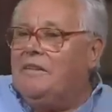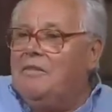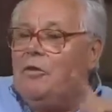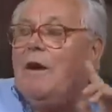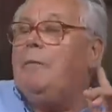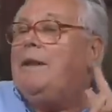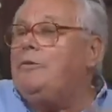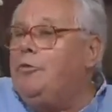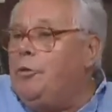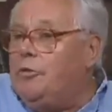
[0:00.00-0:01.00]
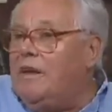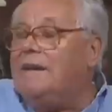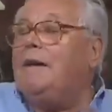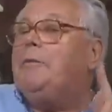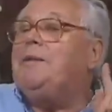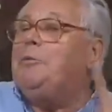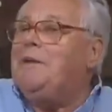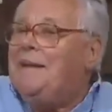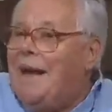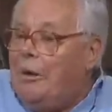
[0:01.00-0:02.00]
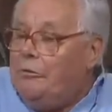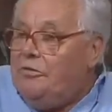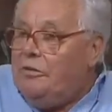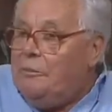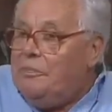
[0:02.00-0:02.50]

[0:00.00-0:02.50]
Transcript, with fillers: So I went to Utrecht, I went to that house,